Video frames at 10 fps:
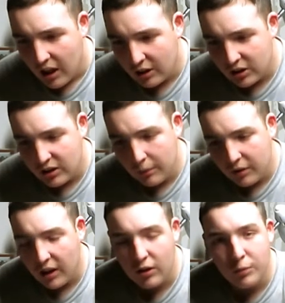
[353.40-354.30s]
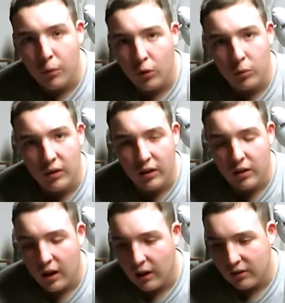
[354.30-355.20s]
It's just something I was born with.
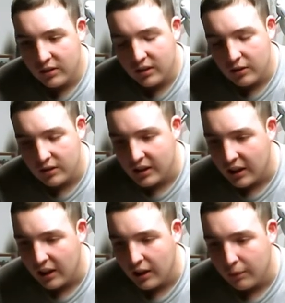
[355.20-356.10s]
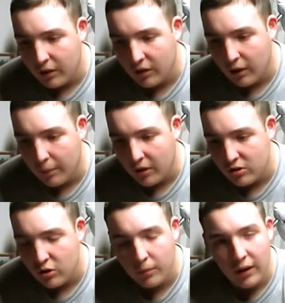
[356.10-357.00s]
Since I was a kid, my
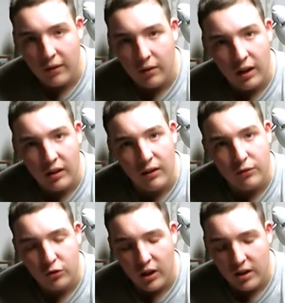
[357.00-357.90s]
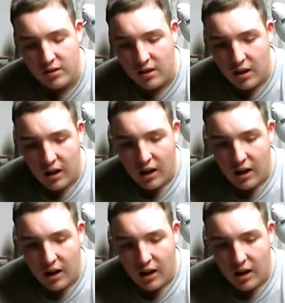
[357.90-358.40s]
grandparents told me I love trains.